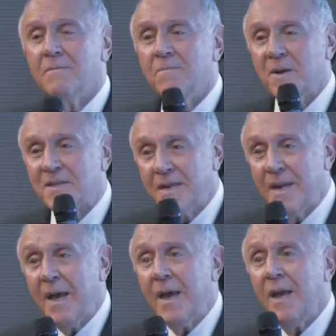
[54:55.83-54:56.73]
but
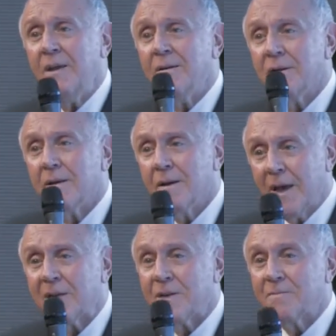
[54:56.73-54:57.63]
today,
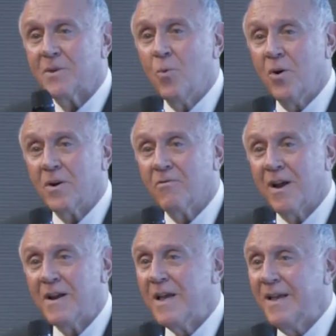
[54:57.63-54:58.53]
ask them to walk around.